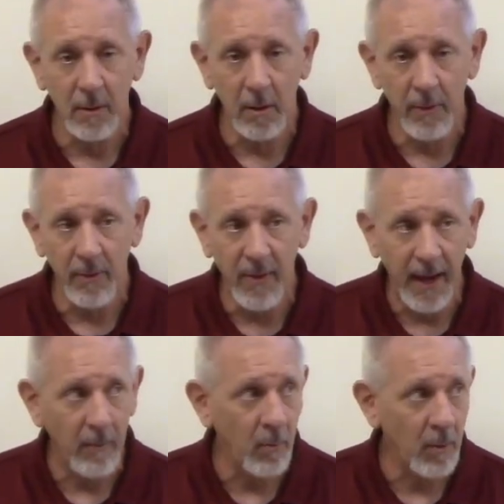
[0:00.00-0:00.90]
on
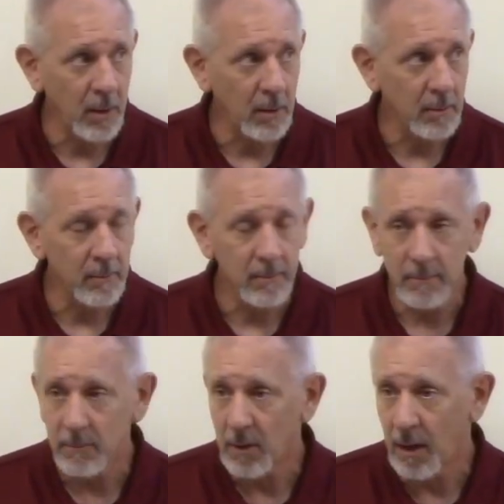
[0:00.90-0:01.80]
that one?
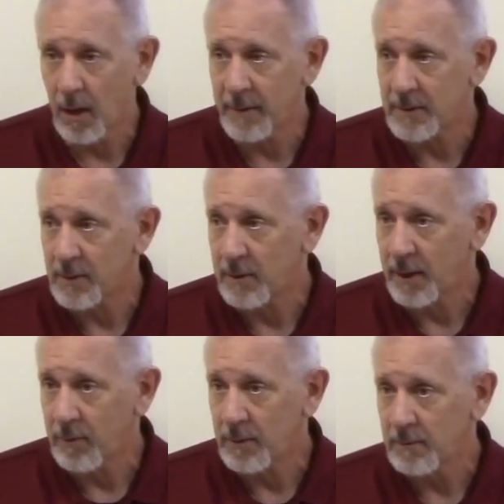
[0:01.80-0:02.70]
Comments on
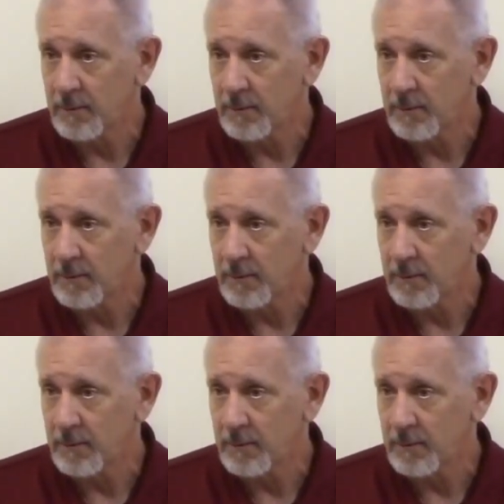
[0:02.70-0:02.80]
that one?